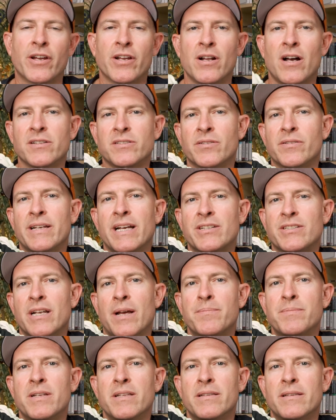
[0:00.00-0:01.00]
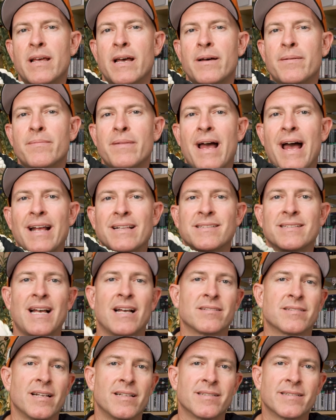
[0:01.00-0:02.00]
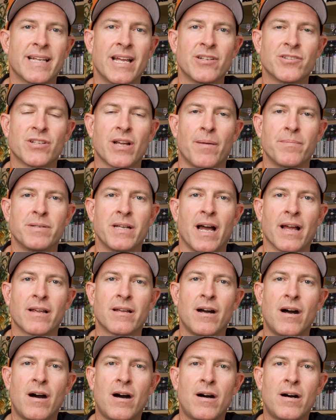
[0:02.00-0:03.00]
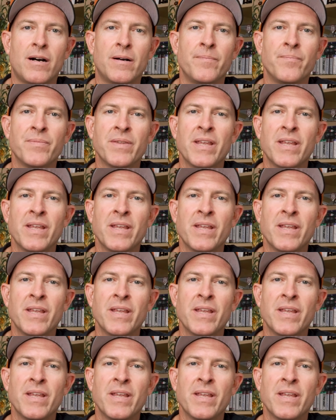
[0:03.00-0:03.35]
can also catch up to them at southsideskateshop.com.